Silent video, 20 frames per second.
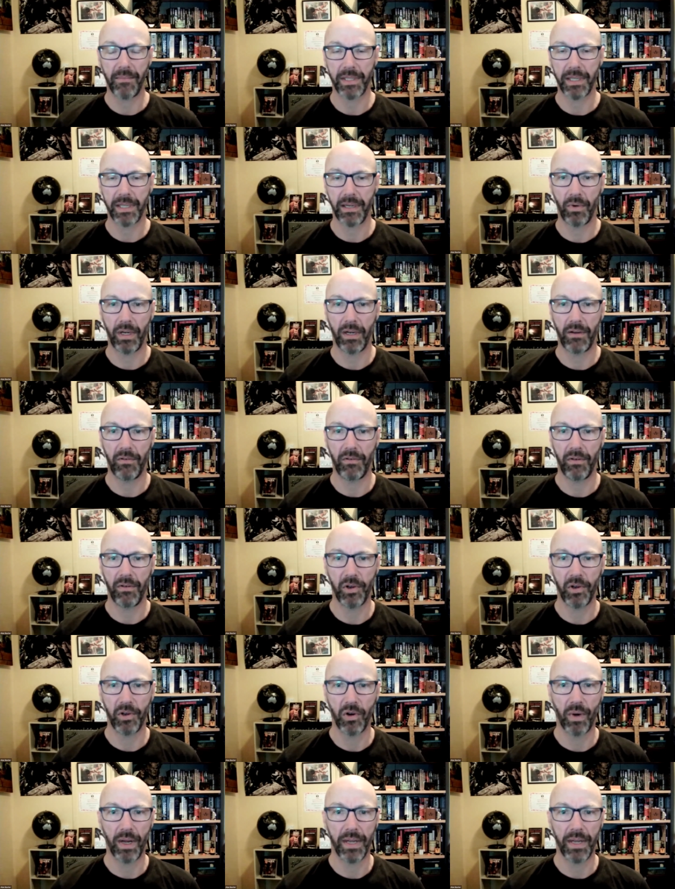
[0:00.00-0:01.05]
So what a
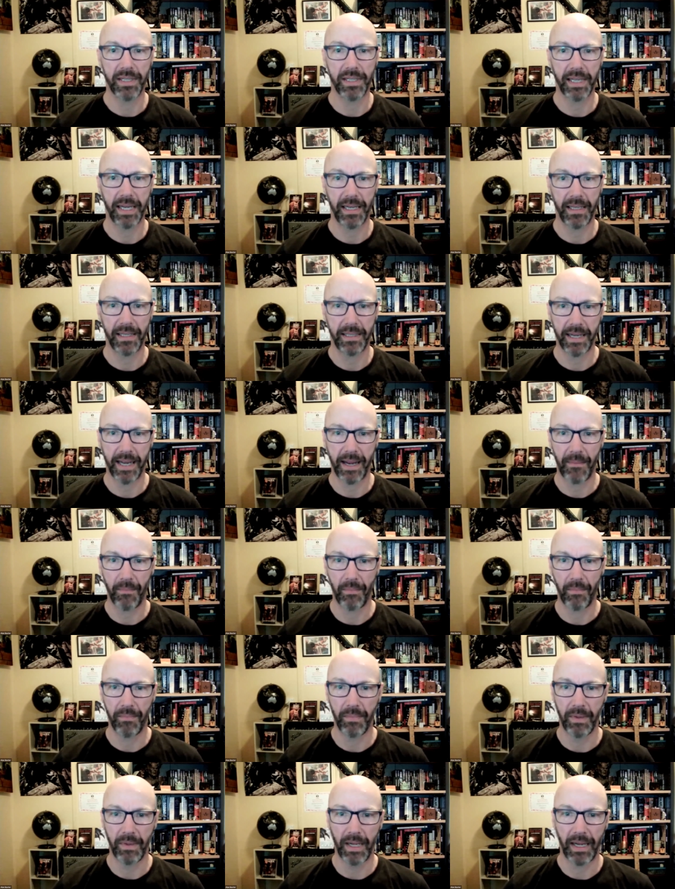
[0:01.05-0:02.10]
reviewer once said,
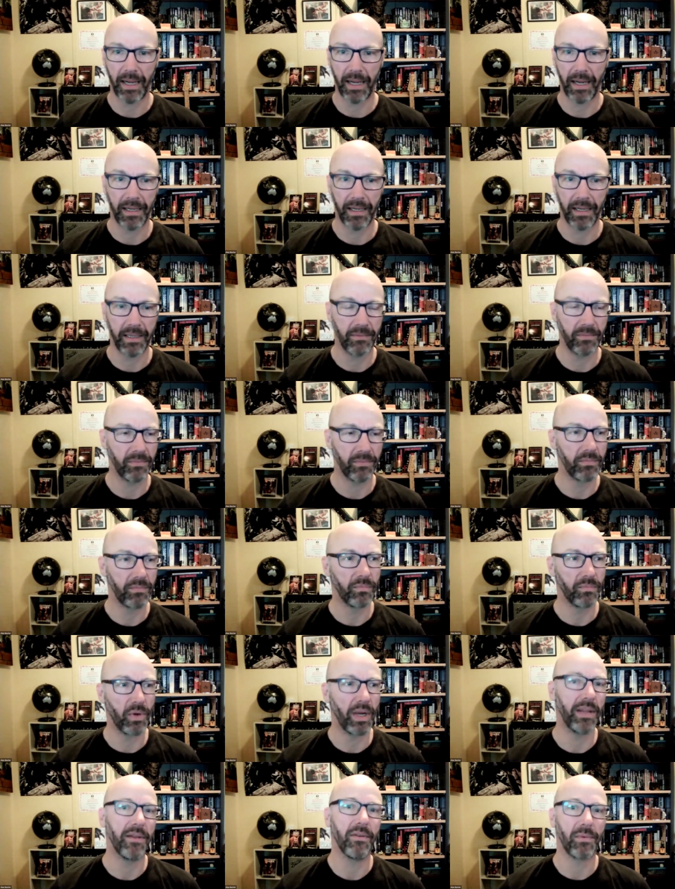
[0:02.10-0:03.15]

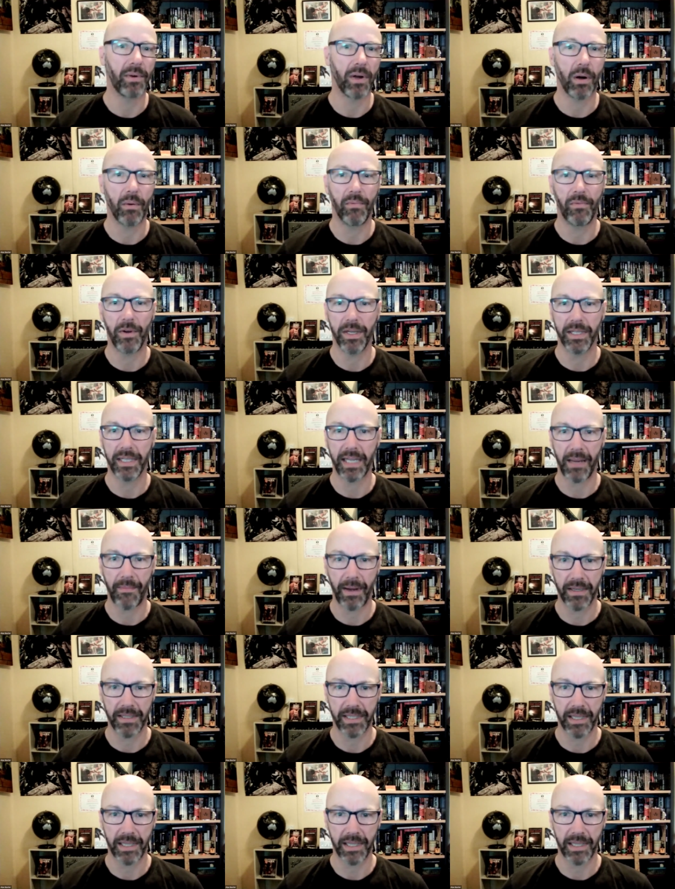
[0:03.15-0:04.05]
when the Gulp first came out,